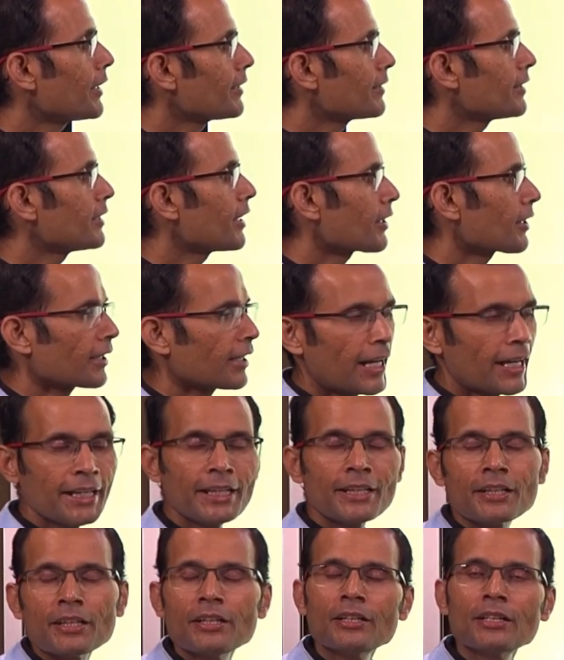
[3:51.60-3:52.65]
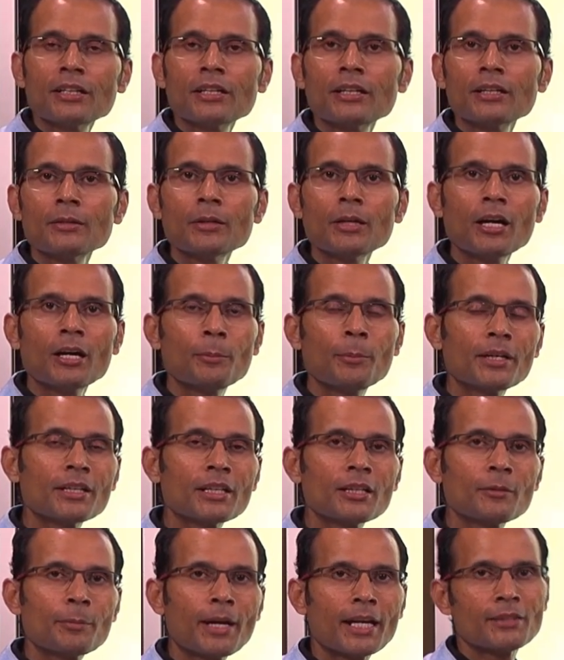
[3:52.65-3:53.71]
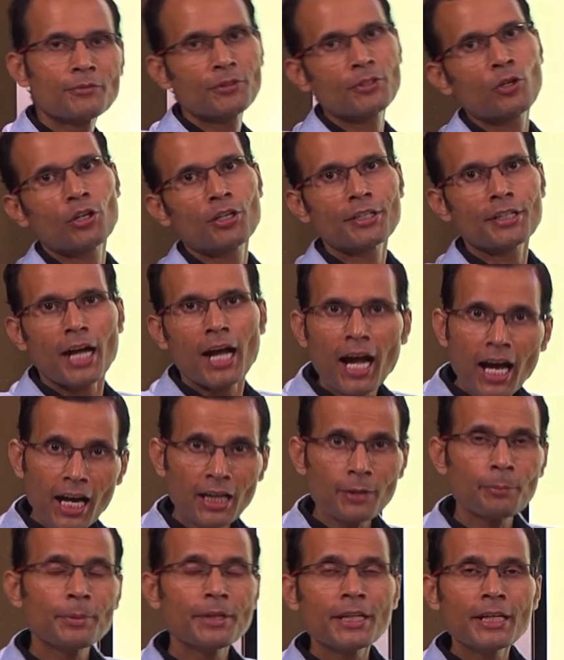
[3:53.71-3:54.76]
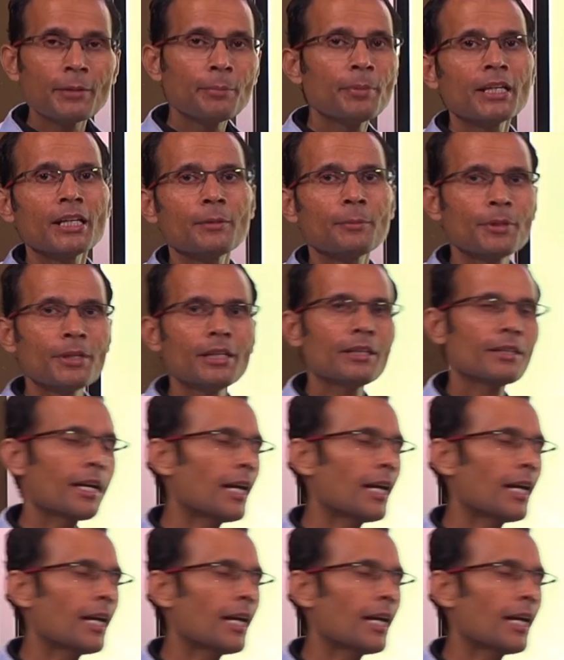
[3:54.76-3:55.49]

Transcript: it is in the right bundle branch, we call it RBBB,